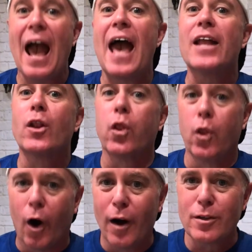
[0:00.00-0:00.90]
and
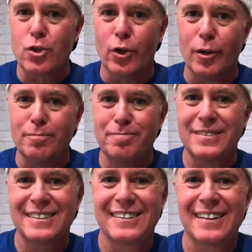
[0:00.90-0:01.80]
long-term.
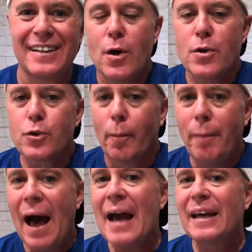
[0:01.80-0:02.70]
So
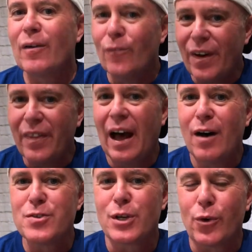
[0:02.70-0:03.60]
back when the
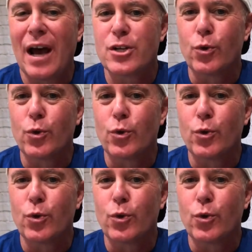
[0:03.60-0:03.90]
housing crash